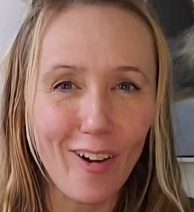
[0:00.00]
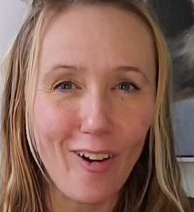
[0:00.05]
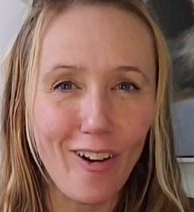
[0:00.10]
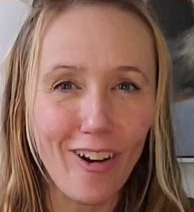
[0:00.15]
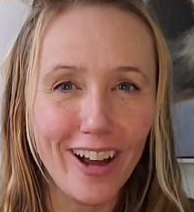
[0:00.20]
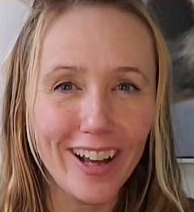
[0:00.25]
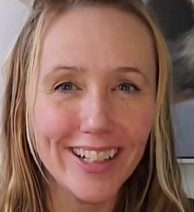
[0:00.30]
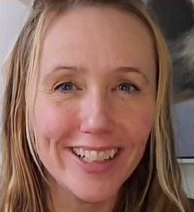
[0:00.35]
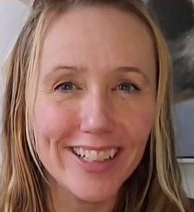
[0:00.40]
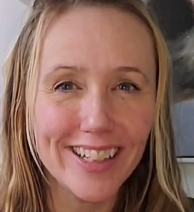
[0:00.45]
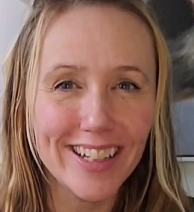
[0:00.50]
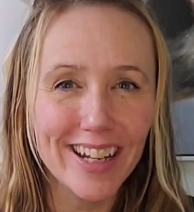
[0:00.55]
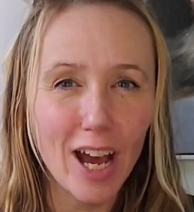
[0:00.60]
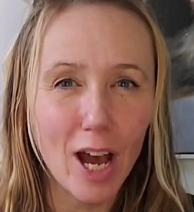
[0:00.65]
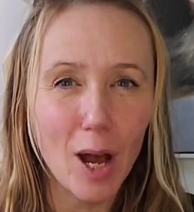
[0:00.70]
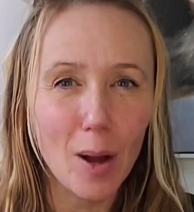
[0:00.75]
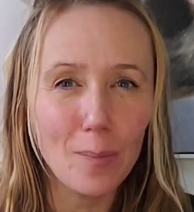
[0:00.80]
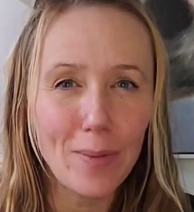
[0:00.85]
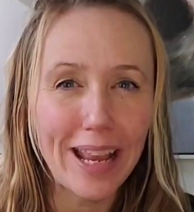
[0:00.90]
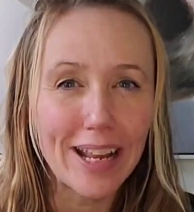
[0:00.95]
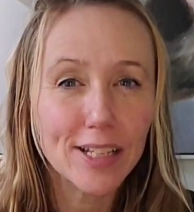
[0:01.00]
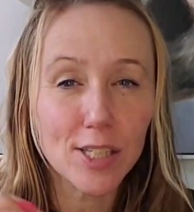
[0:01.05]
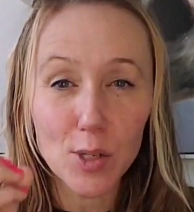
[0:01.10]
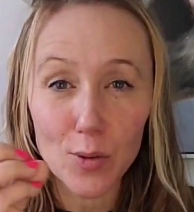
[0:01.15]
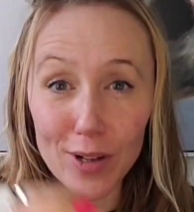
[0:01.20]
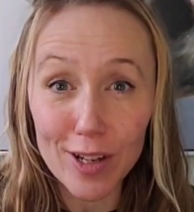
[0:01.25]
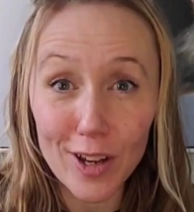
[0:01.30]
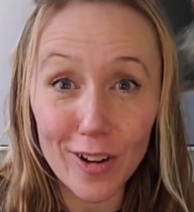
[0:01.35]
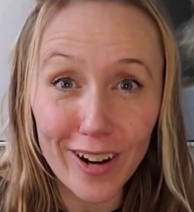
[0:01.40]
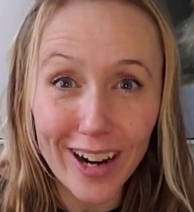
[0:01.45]
on
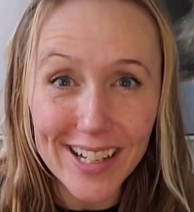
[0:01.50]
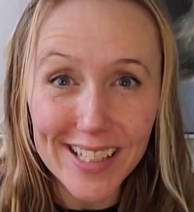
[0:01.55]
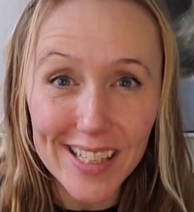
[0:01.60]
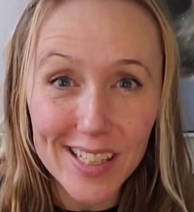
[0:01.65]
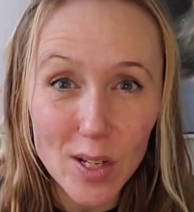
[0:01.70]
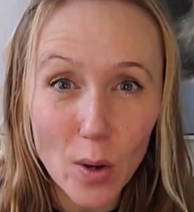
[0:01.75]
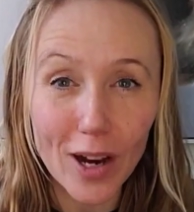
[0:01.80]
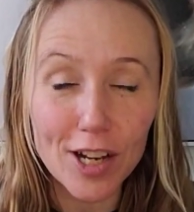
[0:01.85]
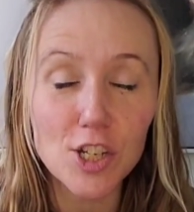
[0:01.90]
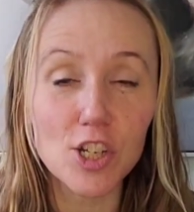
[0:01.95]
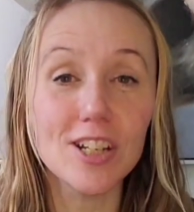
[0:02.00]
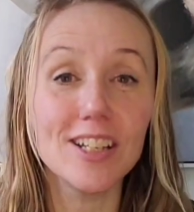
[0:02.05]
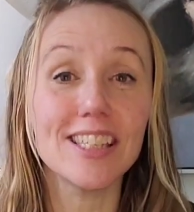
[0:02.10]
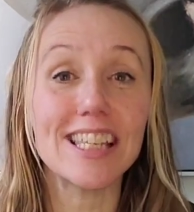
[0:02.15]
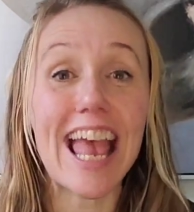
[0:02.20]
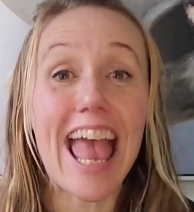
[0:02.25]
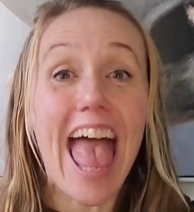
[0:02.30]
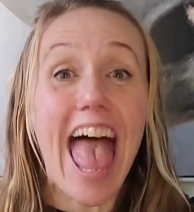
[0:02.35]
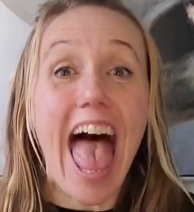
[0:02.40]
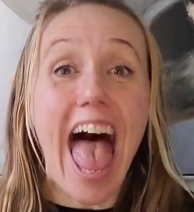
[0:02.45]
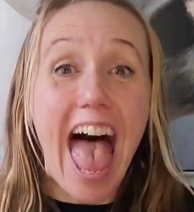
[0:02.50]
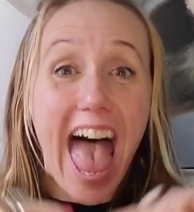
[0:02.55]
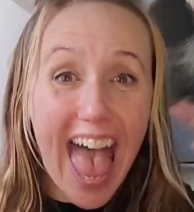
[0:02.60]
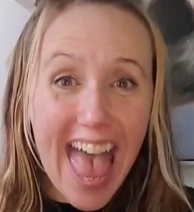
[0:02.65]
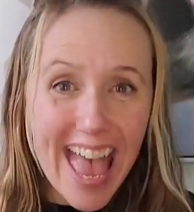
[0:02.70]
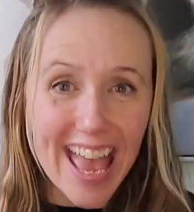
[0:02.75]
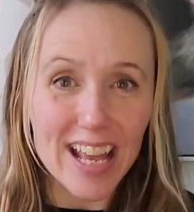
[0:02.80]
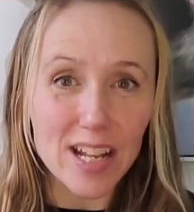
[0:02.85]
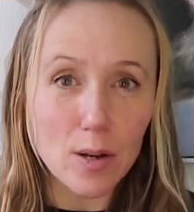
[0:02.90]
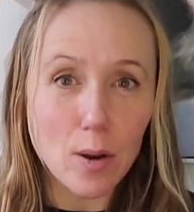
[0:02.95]
answering your guys' questions
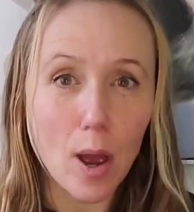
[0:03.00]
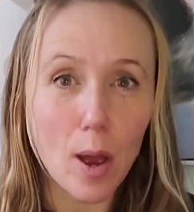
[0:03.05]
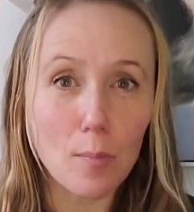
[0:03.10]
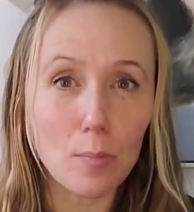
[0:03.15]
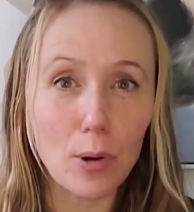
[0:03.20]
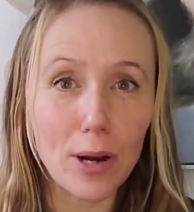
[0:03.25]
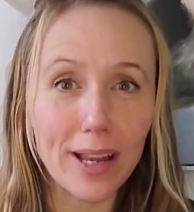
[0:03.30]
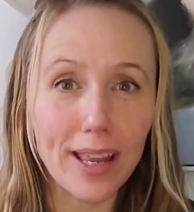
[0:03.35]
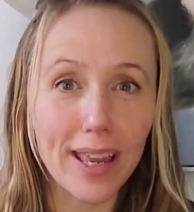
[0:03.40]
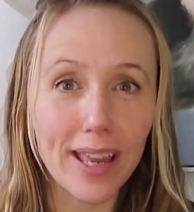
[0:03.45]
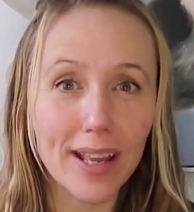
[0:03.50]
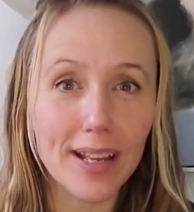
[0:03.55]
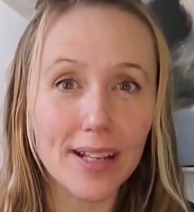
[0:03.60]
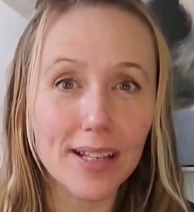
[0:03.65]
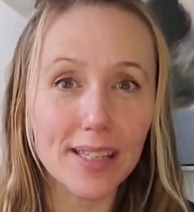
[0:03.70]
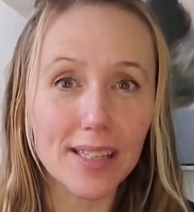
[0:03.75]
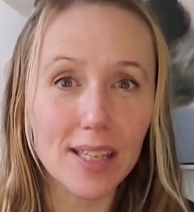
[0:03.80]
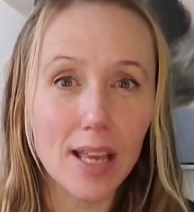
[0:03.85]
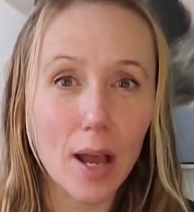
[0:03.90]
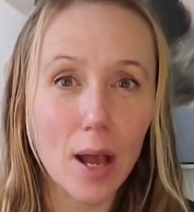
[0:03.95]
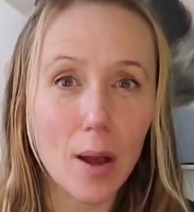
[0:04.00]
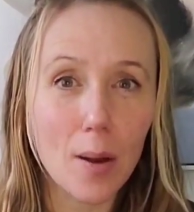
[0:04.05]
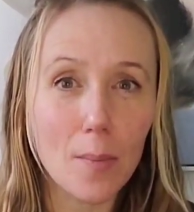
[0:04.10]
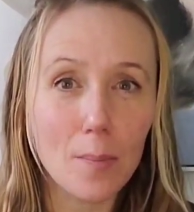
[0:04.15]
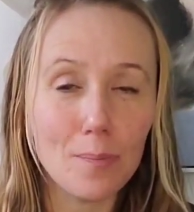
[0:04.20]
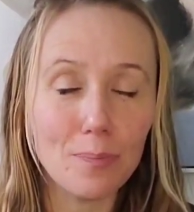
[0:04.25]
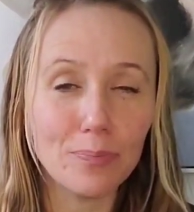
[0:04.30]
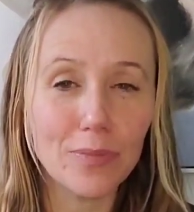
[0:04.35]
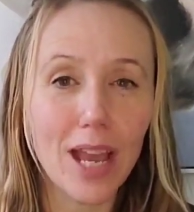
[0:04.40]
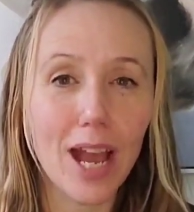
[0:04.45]
and bringing
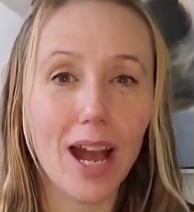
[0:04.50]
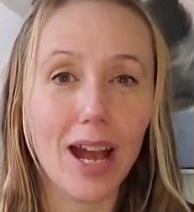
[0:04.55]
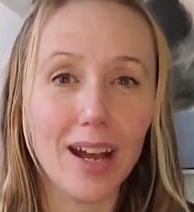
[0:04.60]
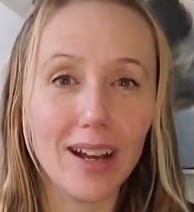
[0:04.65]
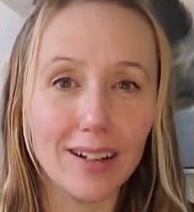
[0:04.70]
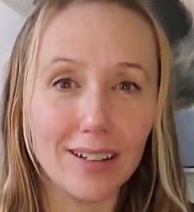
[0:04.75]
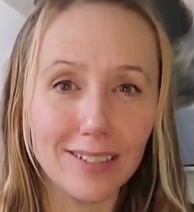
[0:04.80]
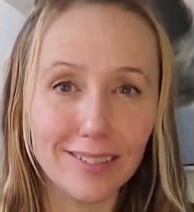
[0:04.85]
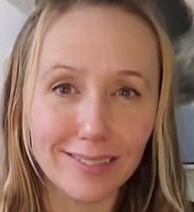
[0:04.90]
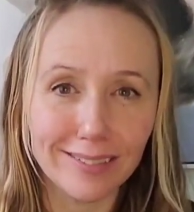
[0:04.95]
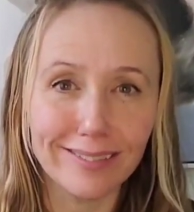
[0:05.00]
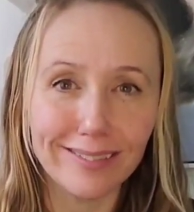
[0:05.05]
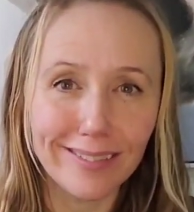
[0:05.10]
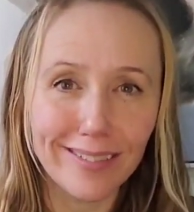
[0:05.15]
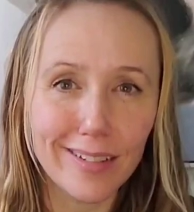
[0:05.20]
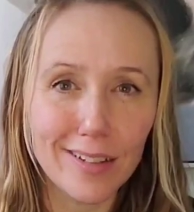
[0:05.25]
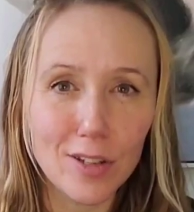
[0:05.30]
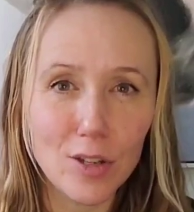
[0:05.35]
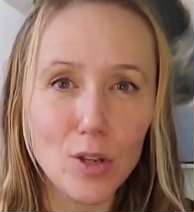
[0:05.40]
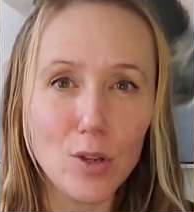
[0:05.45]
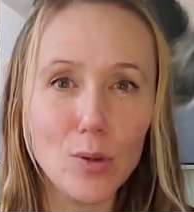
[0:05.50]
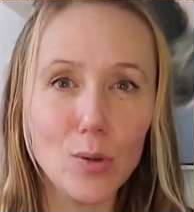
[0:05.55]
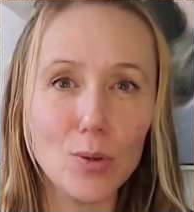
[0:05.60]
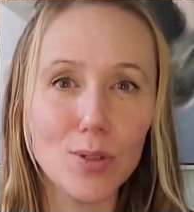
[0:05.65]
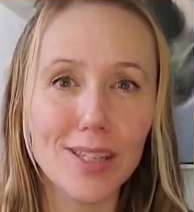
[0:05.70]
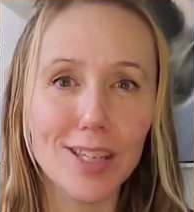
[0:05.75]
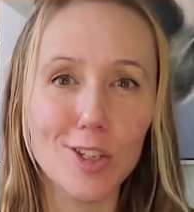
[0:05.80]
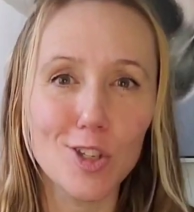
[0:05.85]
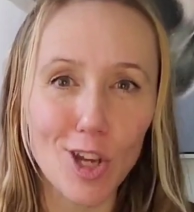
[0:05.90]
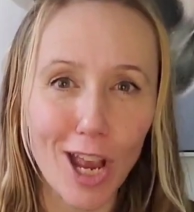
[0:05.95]
some new
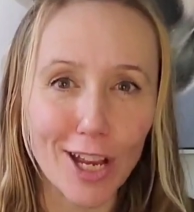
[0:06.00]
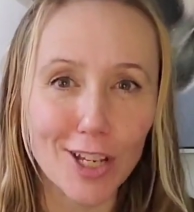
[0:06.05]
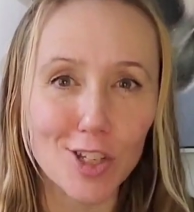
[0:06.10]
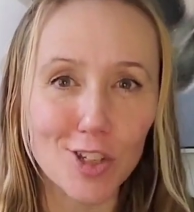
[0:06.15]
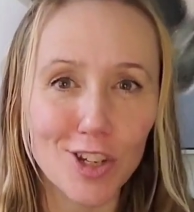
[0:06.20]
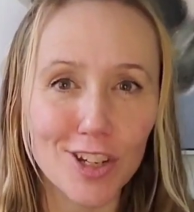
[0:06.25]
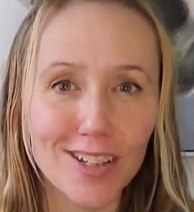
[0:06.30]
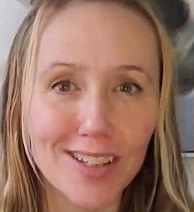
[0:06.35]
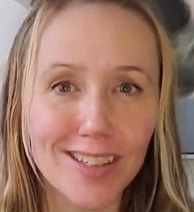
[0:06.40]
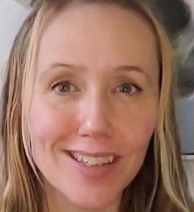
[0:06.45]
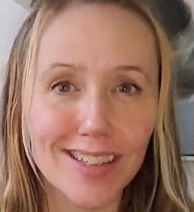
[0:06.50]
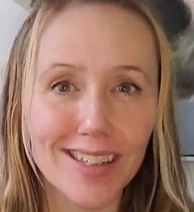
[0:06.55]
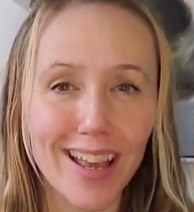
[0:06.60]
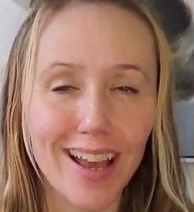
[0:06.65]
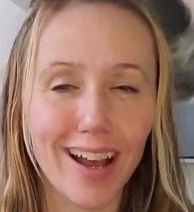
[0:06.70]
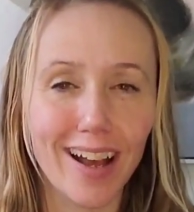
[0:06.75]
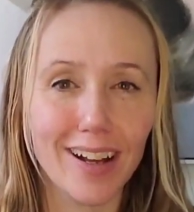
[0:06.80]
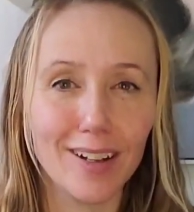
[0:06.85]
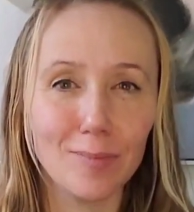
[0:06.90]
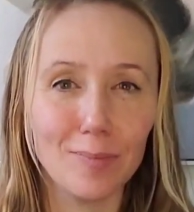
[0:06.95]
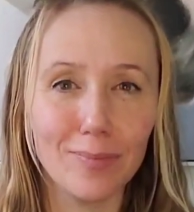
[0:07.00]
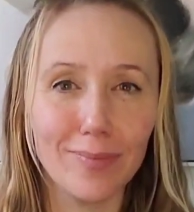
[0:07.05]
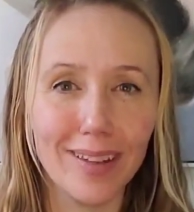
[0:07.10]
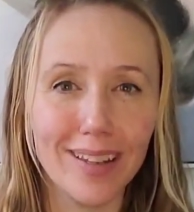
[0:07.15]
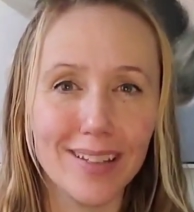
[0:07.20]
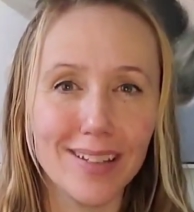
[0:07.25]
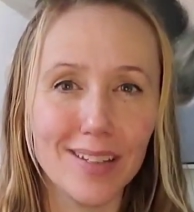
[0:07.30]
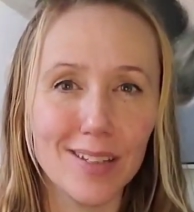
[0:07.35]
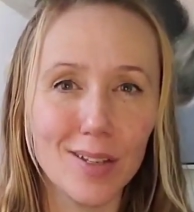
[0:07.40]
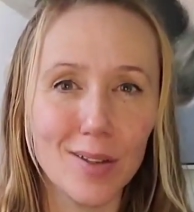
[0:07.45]
suggestions
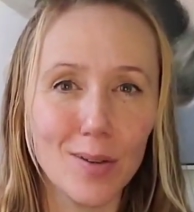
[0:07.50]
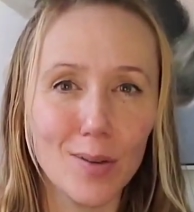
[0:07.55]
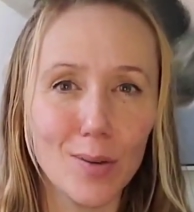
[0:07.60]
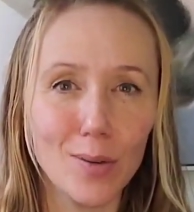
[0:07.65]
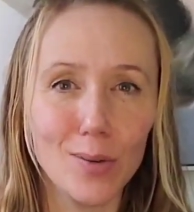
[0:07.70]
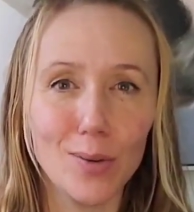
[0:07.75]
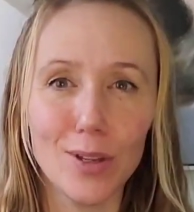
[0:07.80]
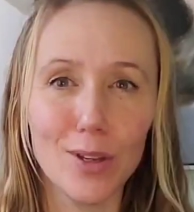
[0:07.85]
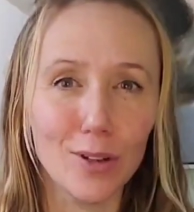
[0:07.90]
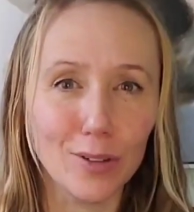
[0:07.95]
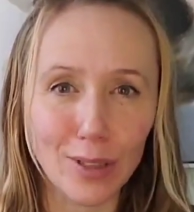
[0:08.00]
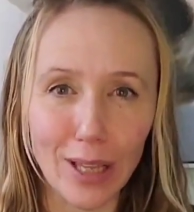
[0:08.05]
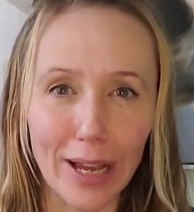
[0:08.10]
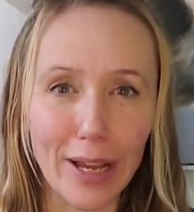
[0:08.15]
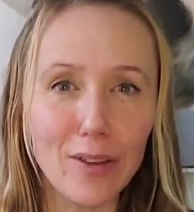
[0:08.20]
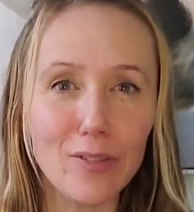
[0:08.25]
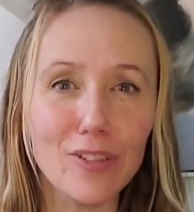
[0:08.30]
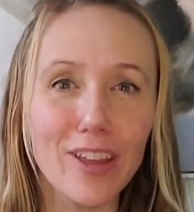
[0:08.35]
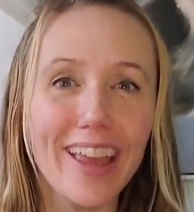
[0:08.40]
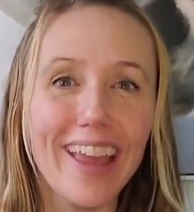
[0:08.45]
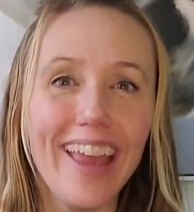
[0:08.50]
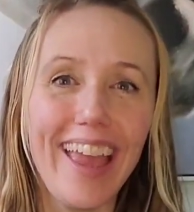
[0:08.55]
into your life.